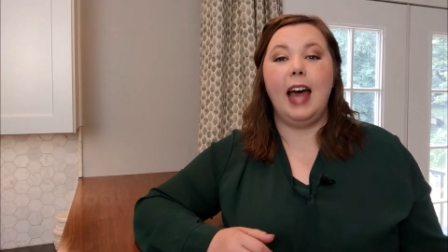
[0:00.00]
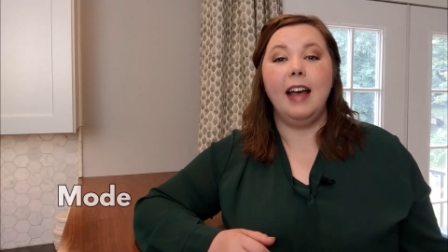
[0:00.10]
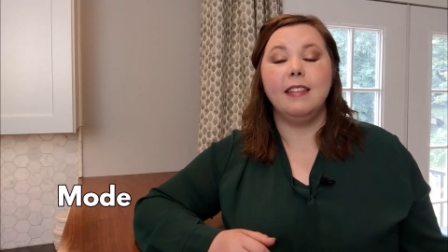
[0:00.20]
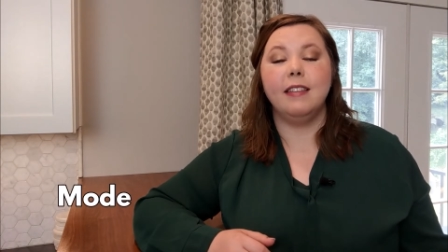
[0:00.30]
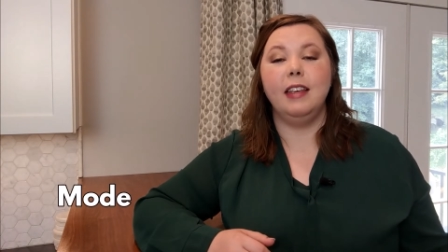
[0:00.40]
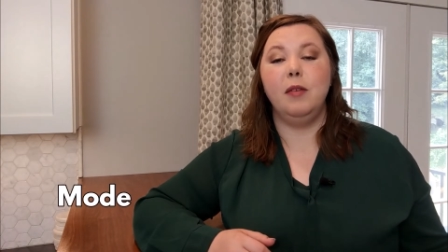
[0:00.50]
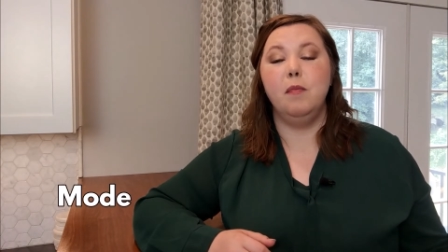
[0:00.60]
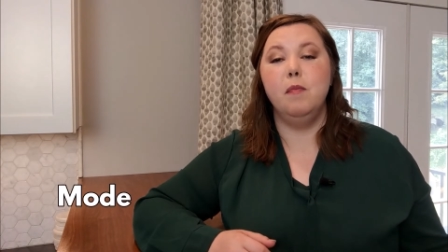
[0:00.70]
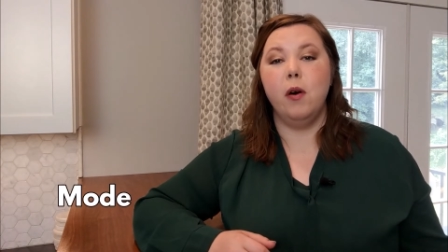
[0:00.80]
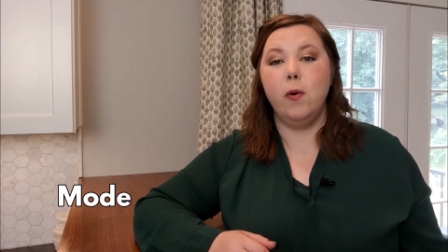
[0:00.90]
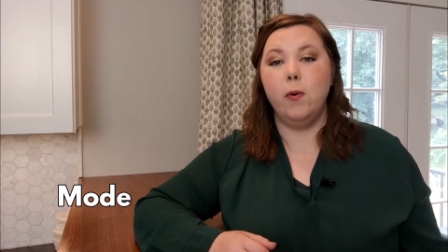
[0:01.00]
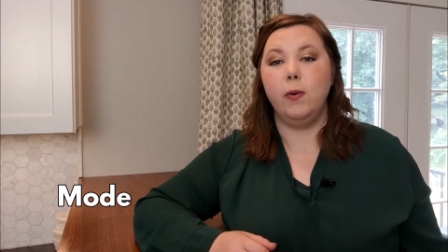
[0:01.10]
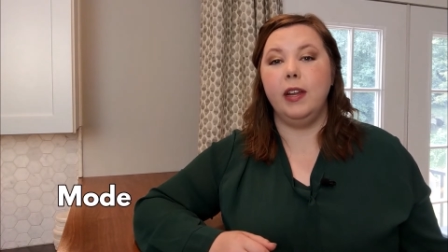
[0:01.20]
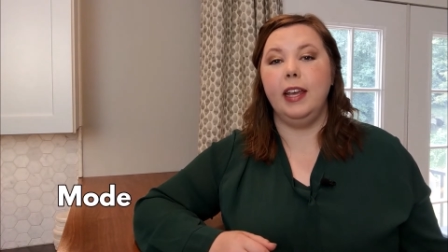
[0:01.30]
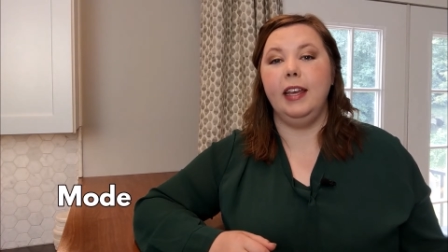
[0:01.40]
Lastly,
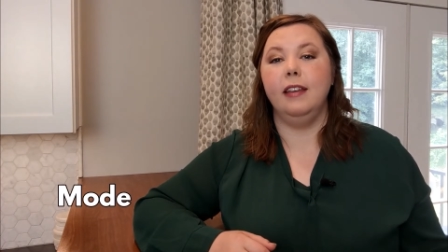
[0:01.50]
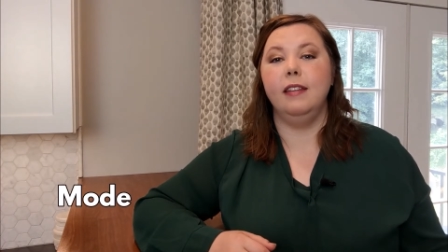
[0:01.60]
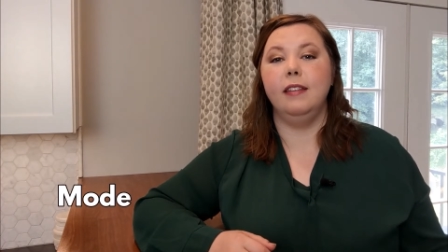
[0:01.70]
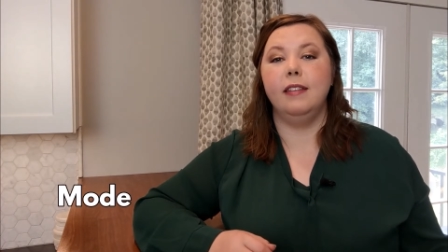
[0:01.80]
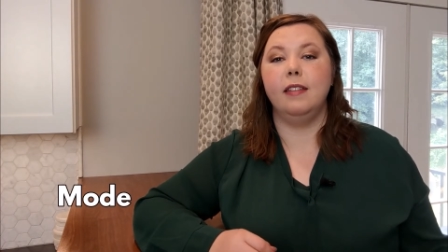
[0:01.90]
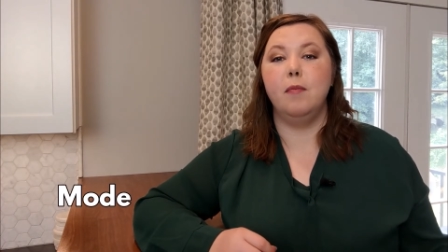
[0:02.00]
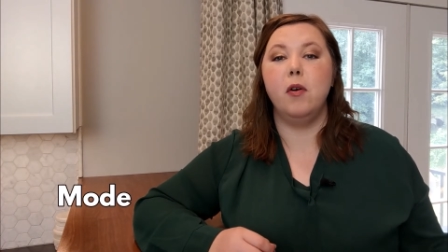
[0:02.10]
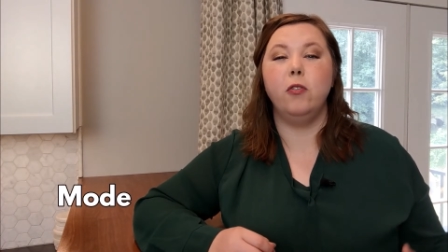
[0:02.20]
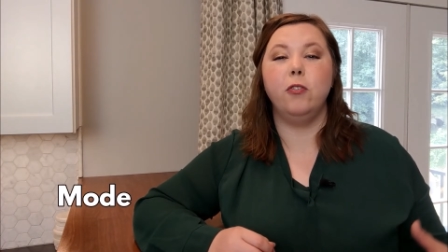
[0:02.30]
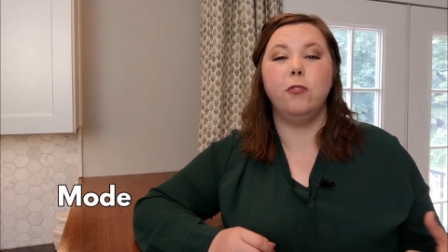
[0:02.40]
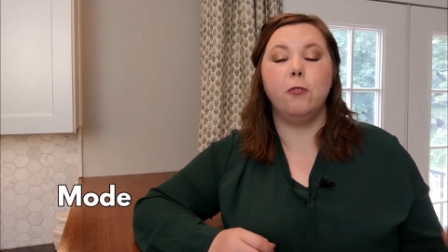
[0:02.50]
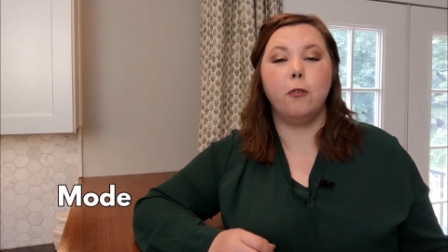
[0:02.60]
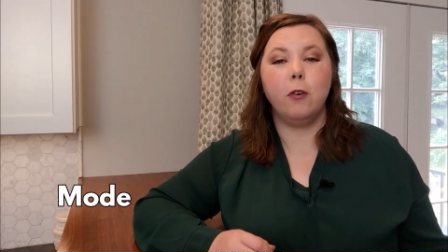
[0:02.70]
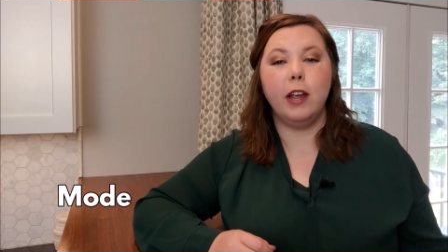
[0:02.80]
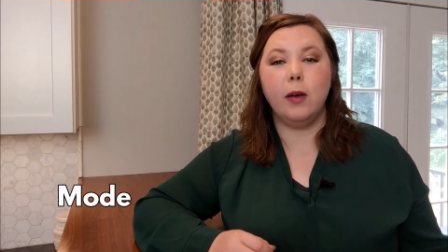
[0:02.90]
mode is the most
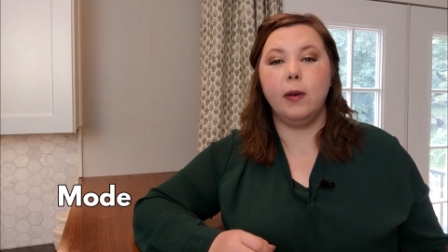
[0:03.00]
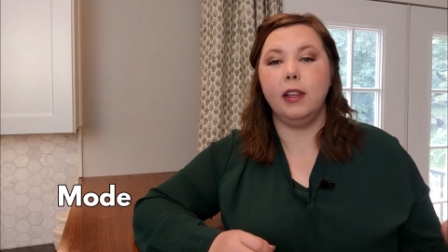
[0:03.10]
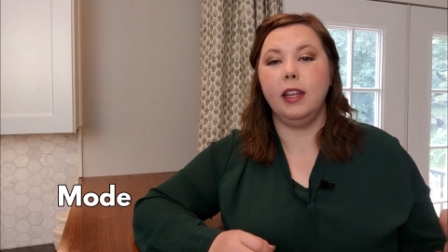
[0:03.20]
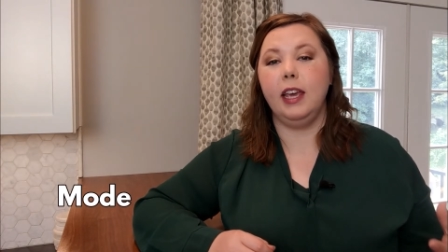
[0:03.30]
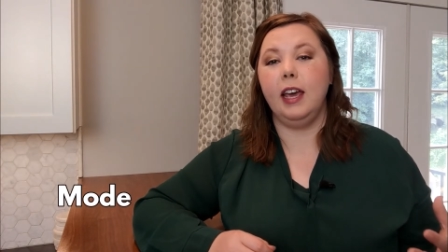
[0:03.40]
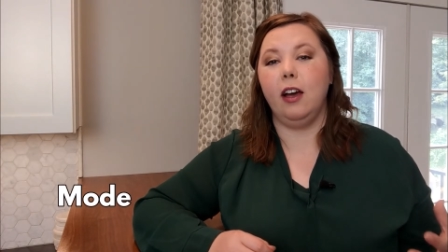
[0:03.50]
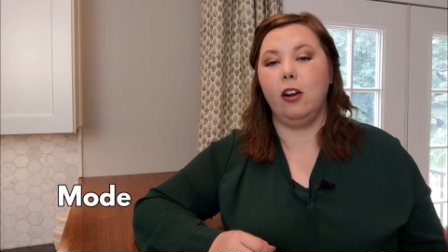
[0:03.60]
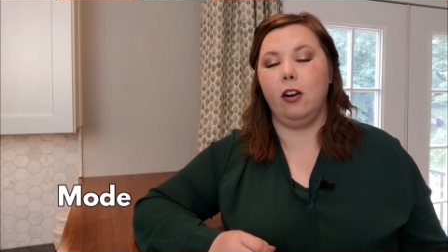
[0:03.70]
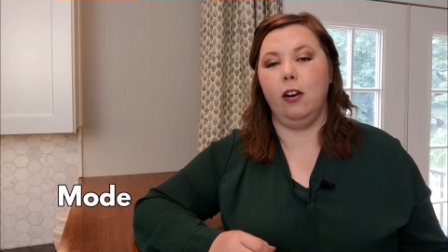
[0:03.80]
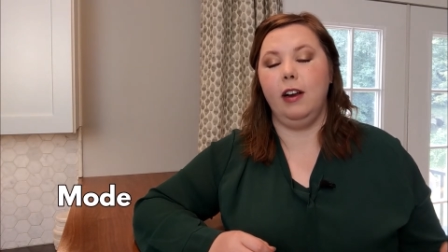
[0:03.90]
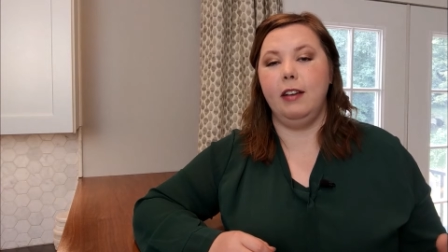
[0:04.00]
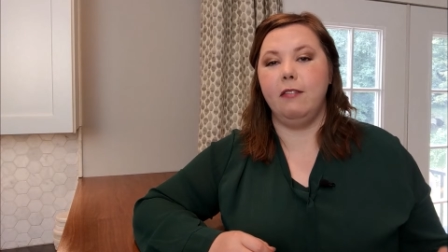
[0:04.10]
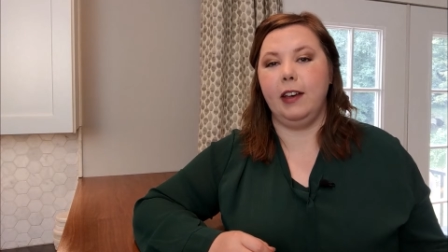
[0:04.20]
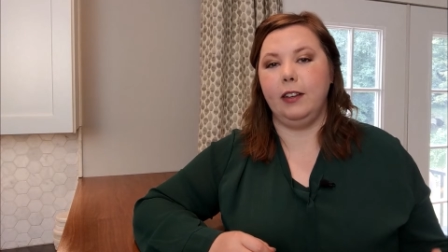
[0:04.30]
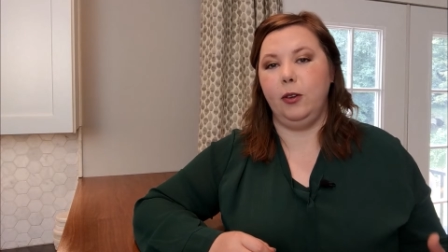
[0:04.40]
frequently
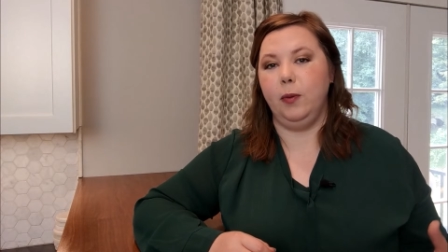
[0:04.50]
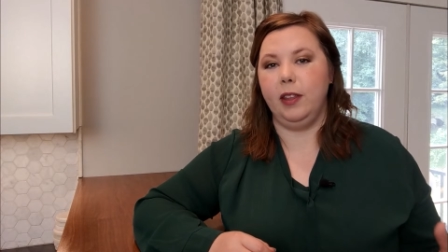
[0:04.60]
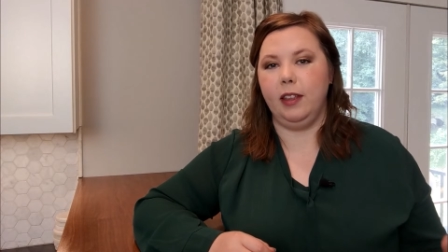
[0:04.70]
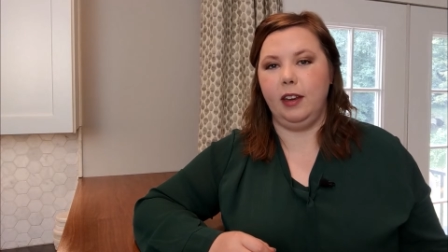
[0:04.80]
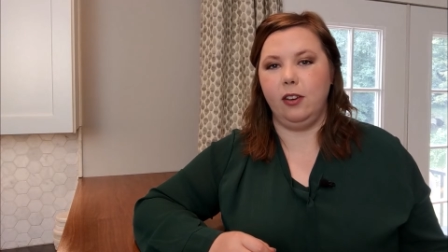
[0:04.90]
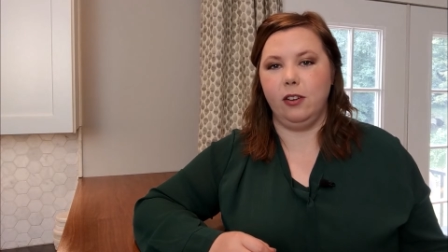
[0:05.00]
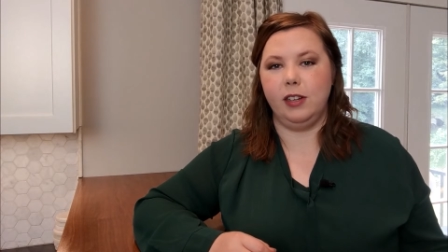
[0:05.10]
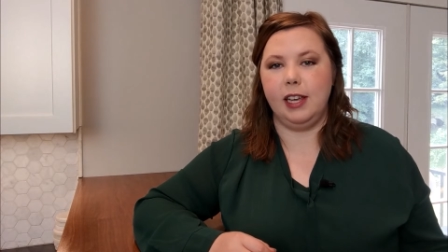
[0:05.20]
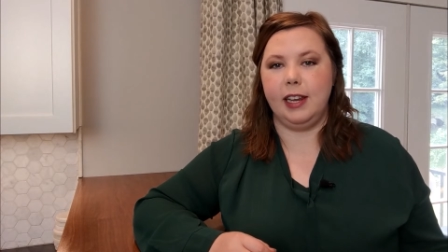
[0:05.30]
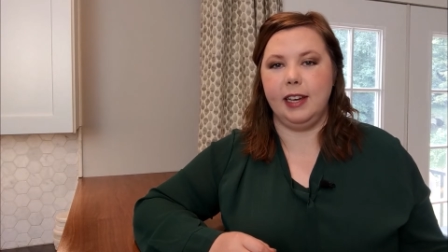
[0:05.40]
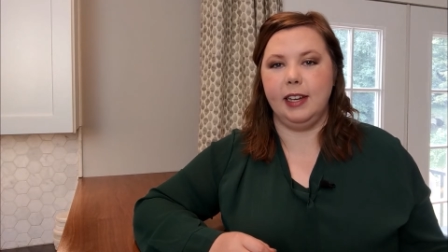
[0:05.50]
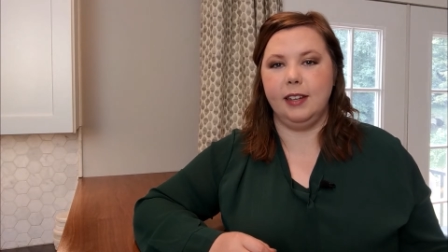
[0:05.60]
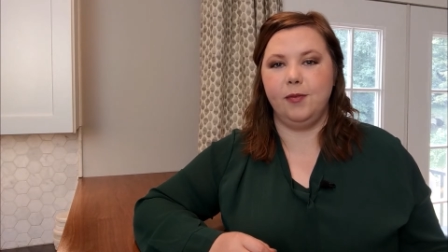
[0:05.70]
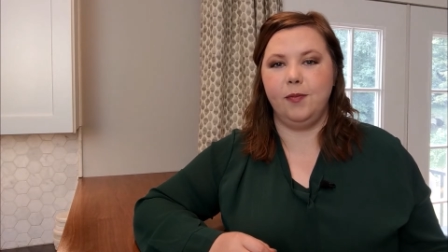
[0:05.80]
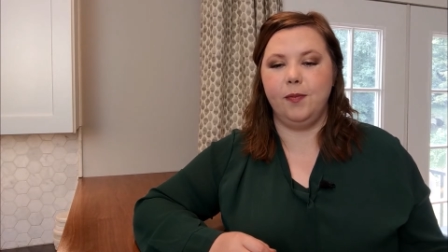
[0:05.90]
occurring value within your
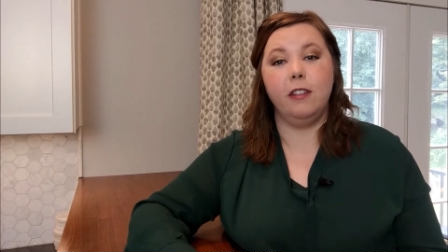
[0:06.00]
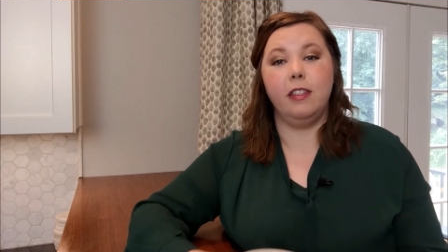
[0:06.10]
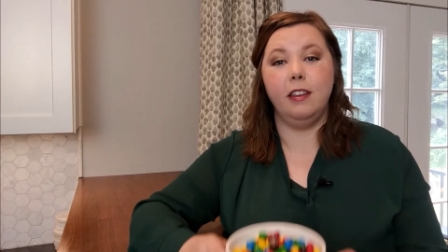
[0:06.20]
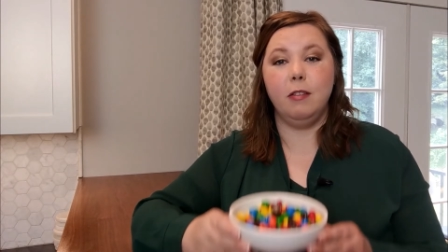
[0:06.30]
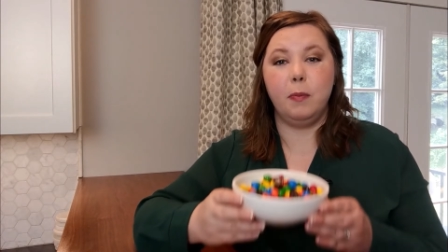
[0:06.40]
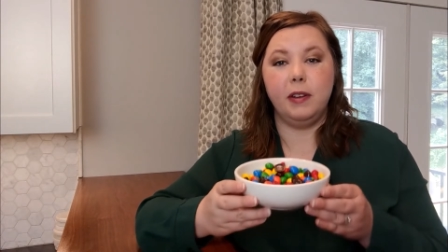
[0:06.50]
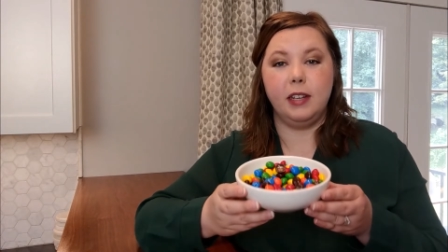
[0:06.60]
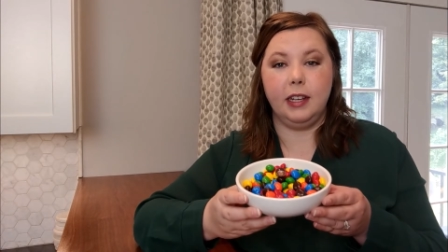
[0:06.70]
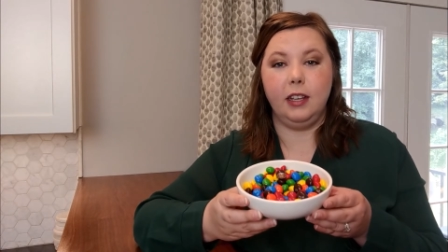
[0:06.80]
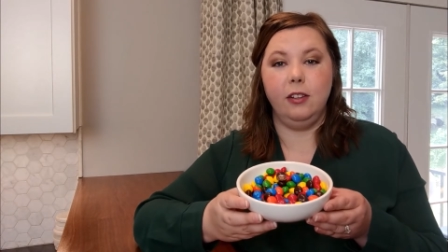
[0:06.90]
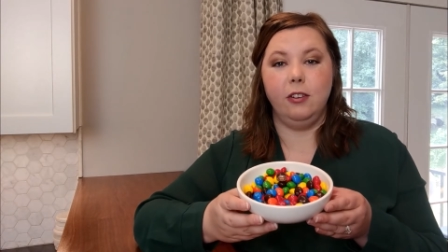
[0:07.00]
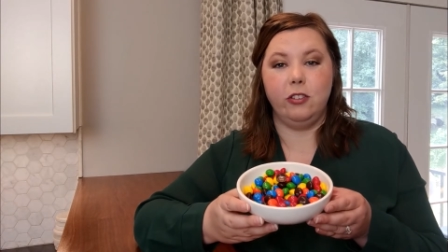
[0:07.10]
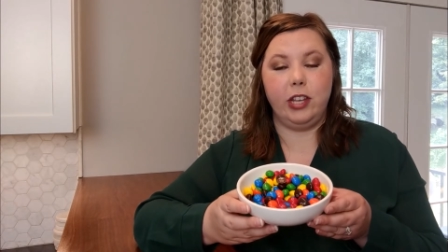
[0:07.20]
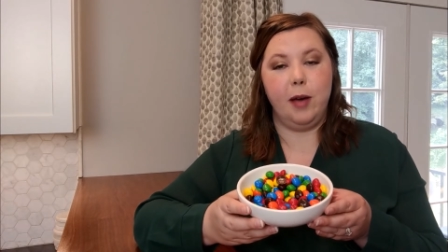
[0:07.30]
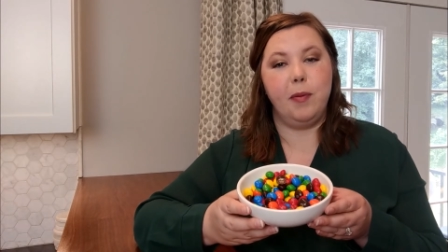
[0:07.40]
data. For this particular
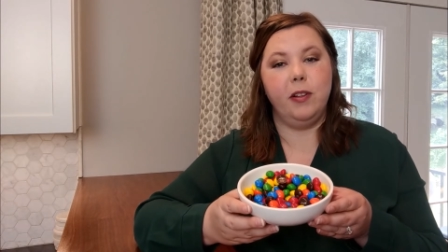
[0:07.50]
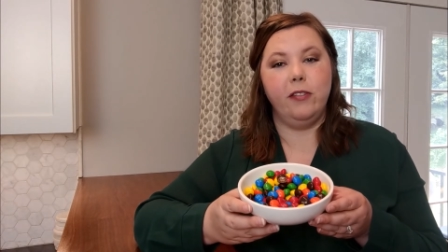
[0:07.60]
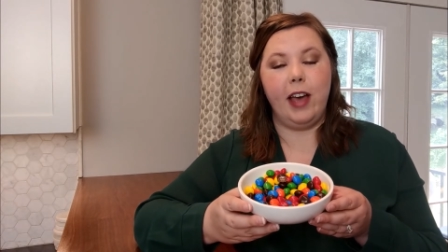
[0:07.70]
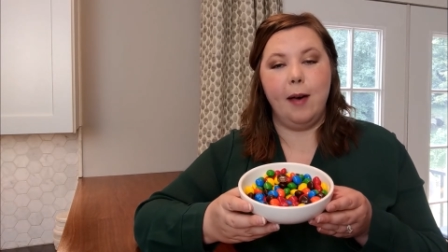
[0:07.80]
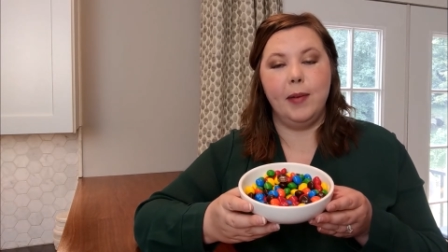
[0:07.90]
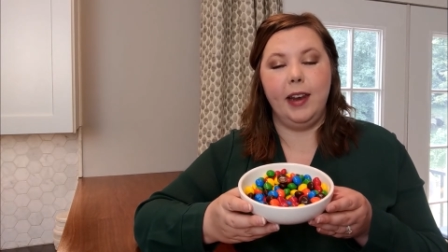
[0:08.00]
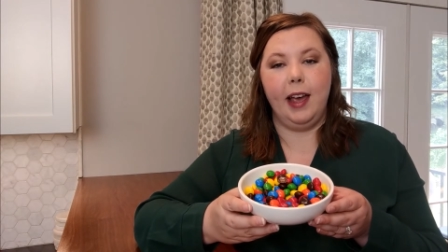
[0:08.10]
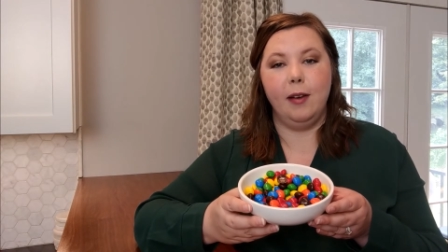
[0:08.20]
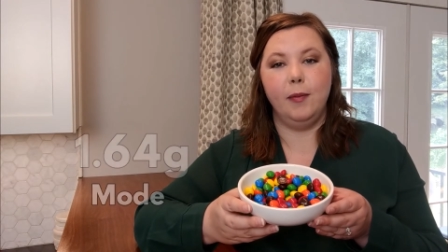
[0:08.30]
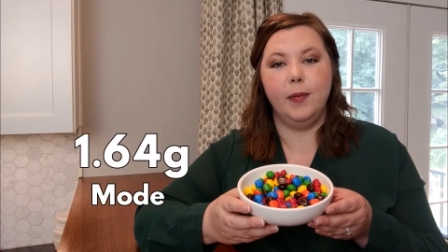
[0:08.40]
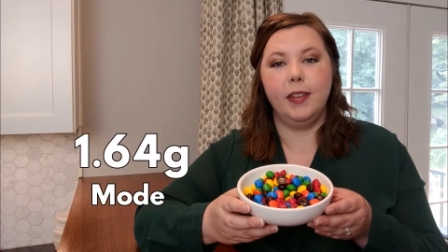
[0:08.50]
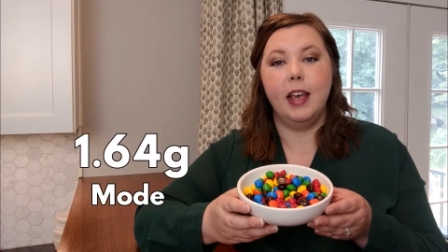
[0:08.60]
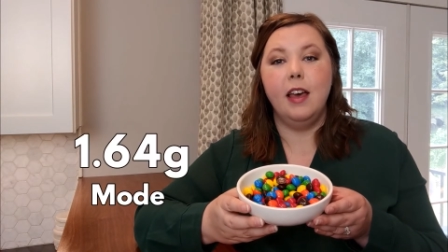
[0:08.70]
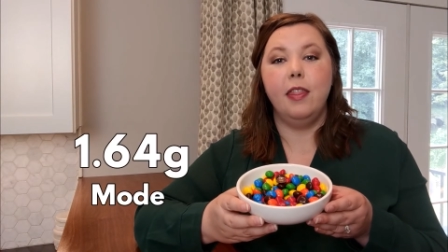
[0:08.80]
sample of M&Ms,